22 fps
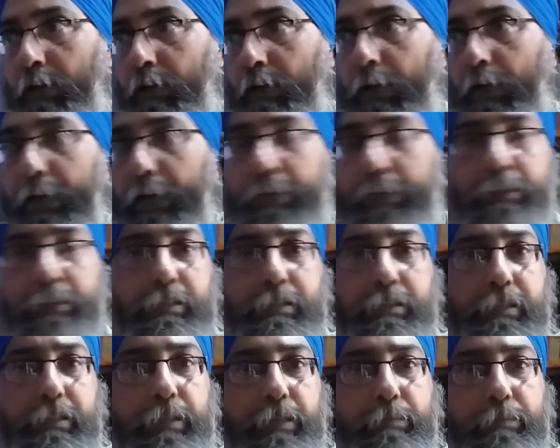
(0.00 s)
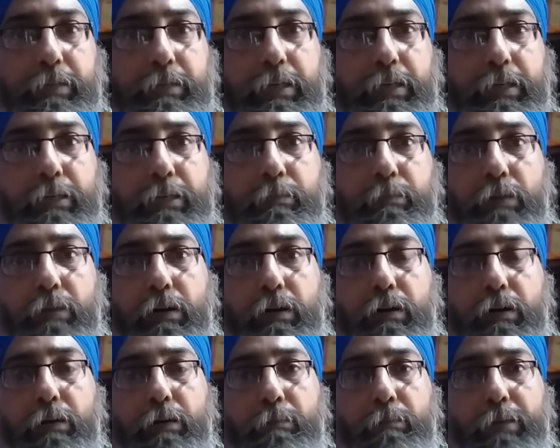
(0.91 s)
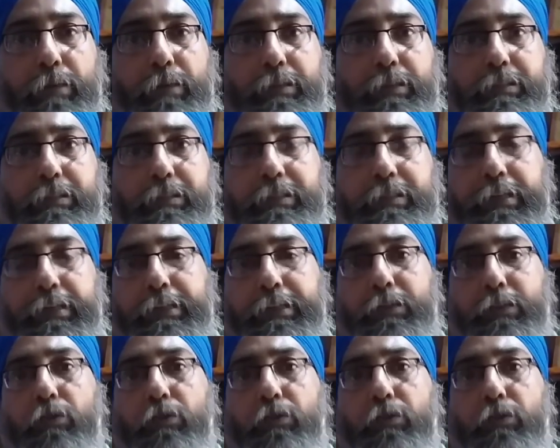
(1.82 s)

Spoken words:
And at the same time, Palestine,